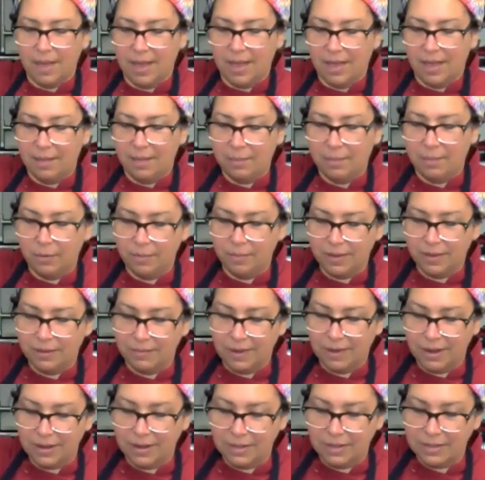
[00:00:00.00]
I only
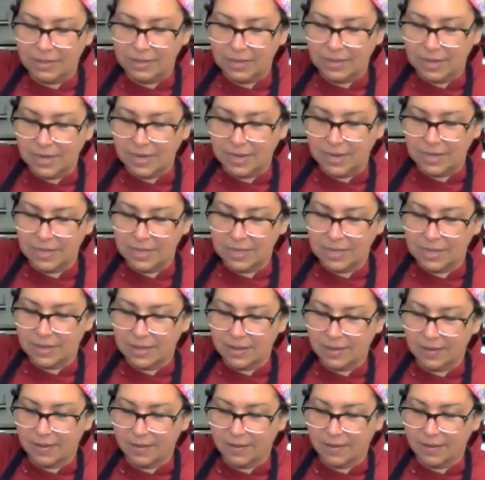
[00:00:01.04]
wanted seeds.